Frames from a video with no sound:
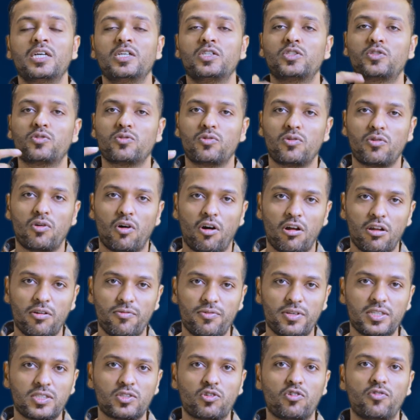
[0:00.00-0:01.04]
So
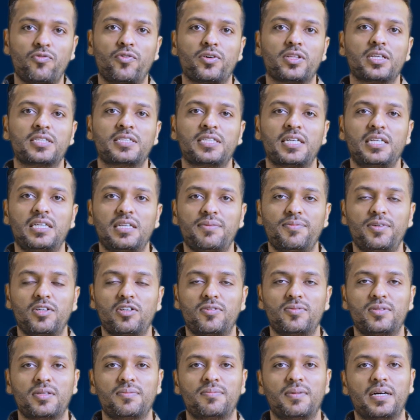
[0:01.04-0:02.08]
always go for the sentiment
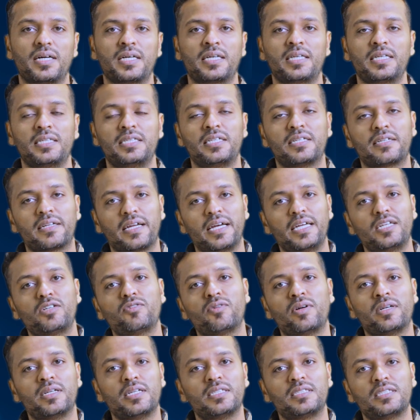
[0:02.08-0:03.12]
of the market and try
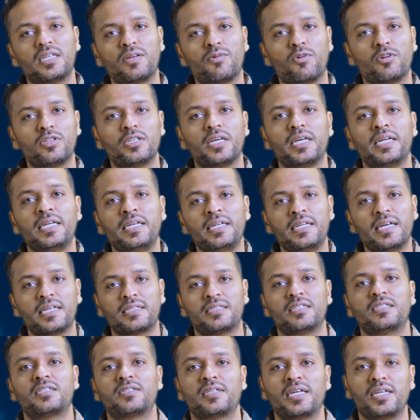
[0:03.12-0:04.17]
to understand what the
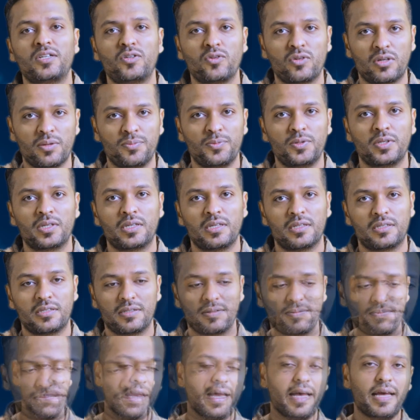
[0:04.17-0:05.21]
index is trying to communicate.
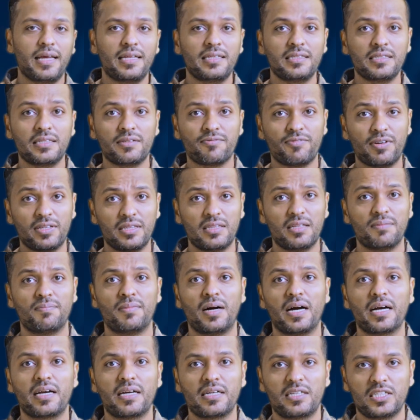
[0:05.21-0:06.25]
And when the
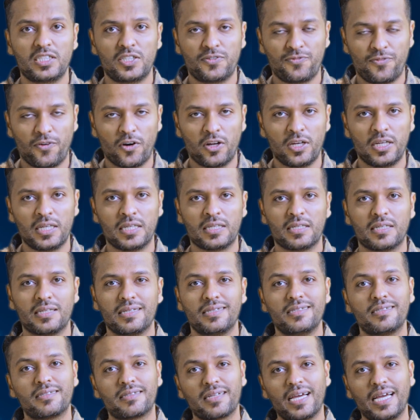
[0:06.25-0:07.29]
market is falling,
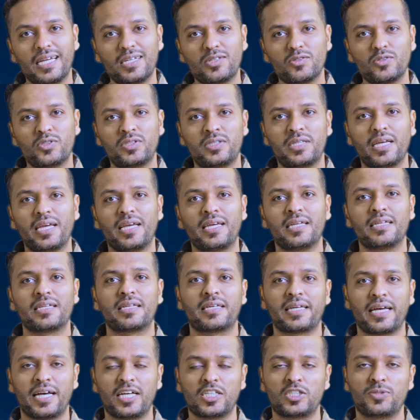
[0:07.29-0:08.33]
try to stay
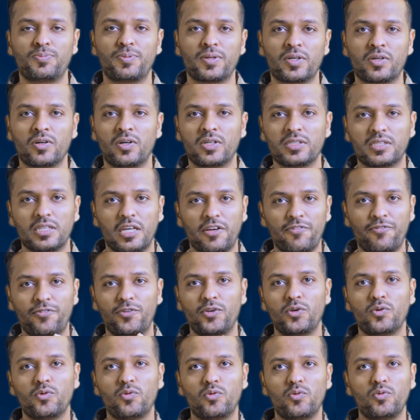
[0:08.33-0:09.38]
in cash, because if
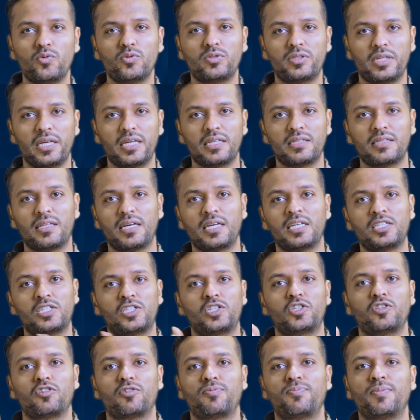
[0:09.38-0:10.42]
you take the
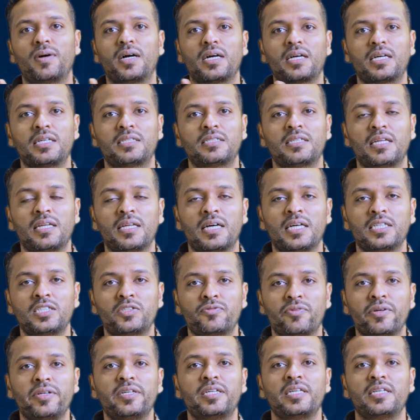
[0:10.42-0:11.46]
history of markets in last
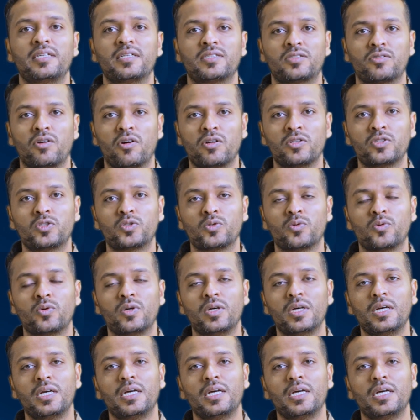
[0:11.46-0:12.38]
20 years also,